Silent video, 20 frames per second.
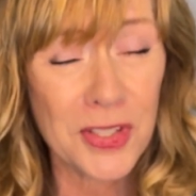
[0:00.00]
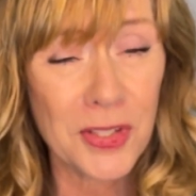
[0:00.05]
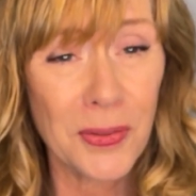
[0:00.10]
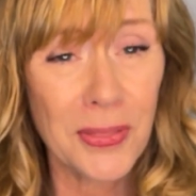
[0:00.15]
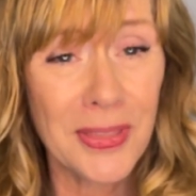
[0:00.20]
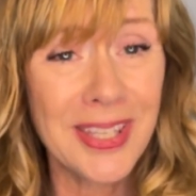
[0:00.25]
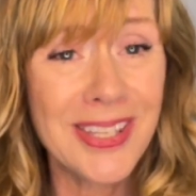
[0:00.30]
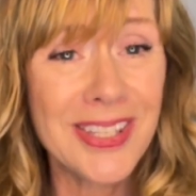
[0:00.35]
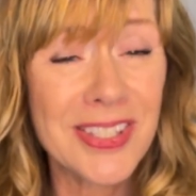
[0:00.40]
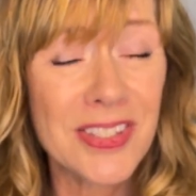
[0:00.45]
So
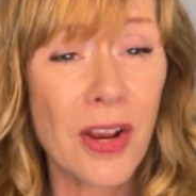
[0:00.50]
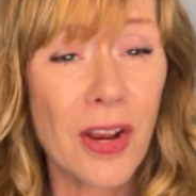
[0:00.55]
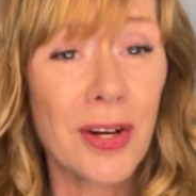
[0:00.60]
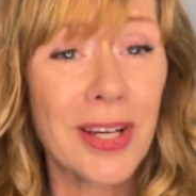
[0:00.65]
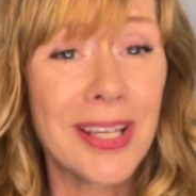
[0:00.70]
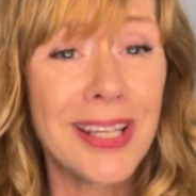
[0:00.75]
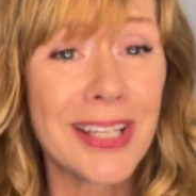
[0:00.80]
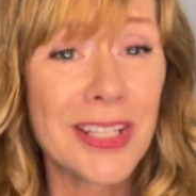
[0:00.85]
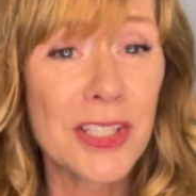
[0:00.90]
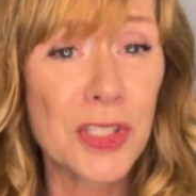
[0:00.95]
these are
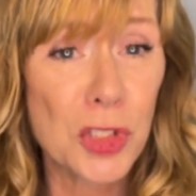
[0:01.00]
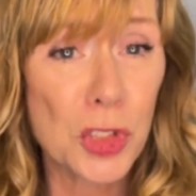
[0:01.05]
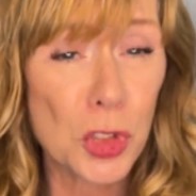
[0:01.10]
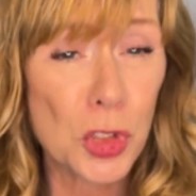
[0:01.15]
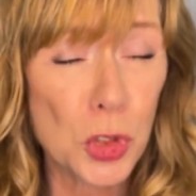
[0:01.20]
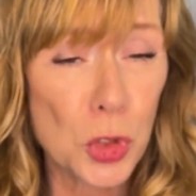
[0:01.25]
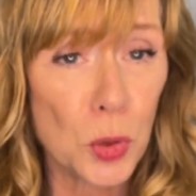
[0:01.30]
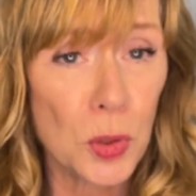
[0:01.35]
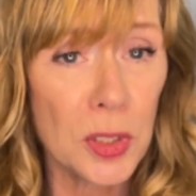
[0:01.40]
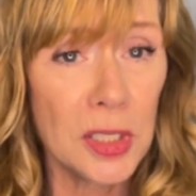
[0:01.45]

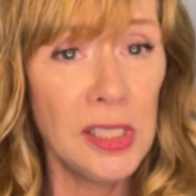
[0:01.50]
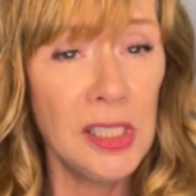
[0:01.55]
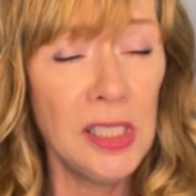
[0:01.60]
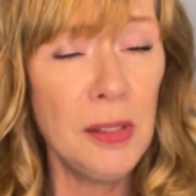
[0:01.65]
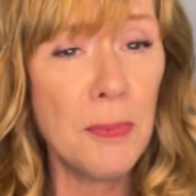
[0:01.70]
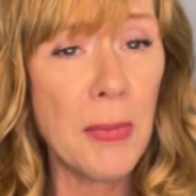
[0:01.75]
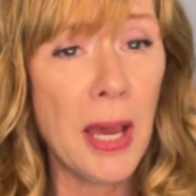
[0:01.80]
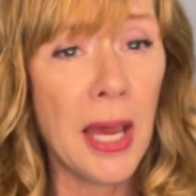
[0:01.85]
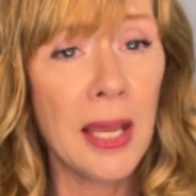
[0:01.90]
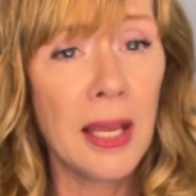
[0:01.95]

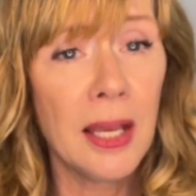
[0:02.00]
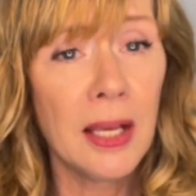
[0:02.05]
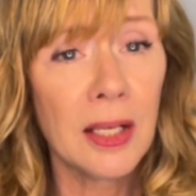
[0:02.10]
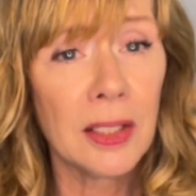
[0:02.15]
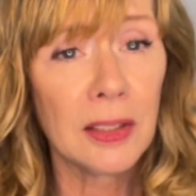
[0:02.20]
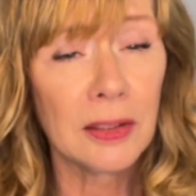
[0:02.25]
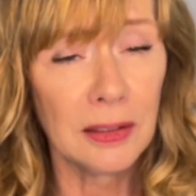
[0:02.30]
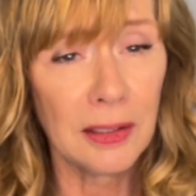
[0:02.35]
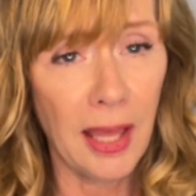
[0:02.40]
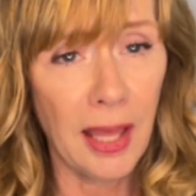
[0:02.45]
extreme
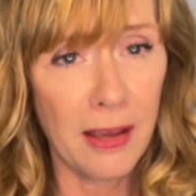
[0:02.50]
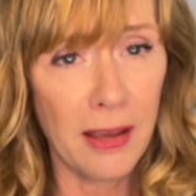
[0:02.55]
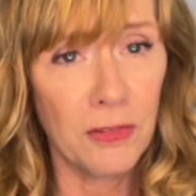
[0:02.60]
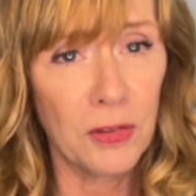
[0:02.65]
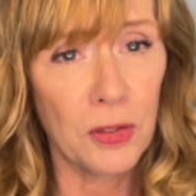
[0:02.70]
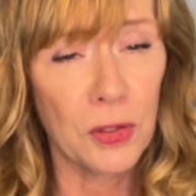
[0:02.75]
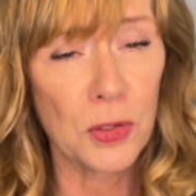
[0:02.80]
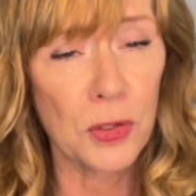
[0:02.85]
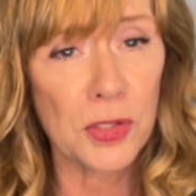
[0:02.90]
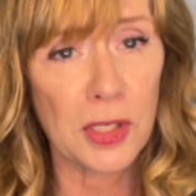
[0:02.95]

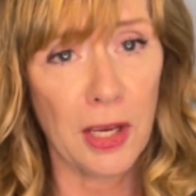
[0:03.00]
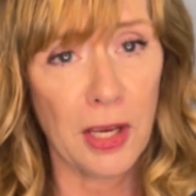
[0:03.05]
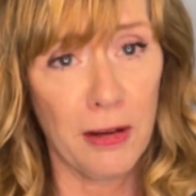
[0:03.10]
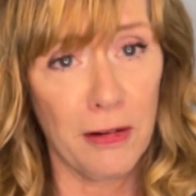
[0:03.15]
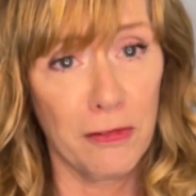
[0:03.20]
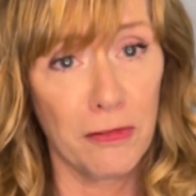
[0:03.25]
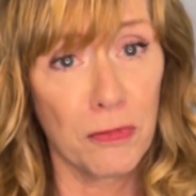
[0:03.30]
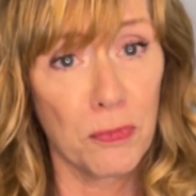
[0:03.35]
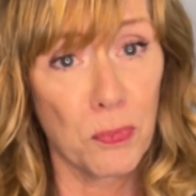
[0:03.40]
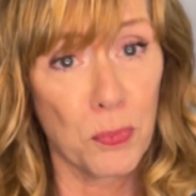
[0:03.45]
levels
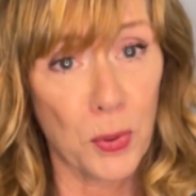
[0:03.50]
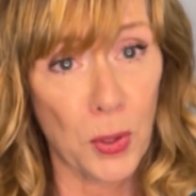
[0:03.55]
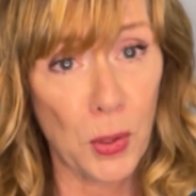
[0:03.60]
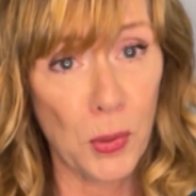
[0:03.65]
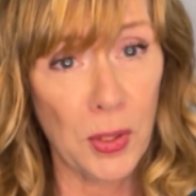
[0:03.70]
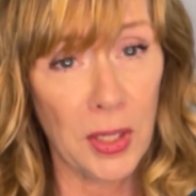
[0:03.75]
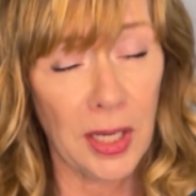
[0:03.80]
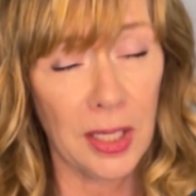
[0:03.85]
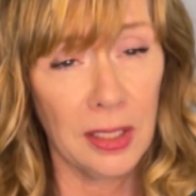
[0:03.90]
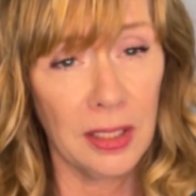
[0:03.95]
of
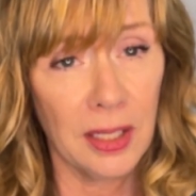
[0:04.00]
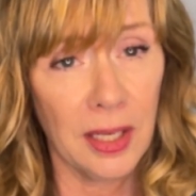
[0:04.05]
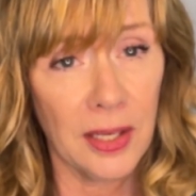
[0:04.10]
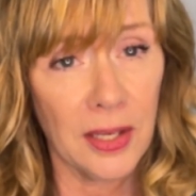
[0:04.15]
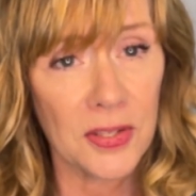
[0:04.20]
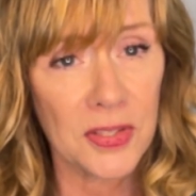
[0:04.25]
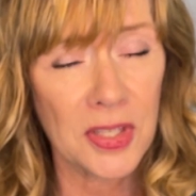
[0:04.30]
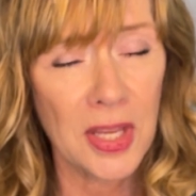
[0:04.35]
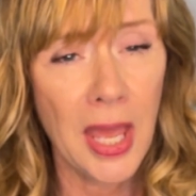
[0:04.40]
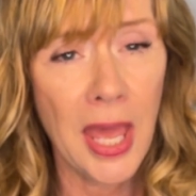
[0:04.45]

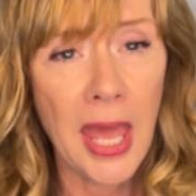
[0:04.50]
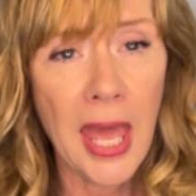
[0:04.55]
brokenness,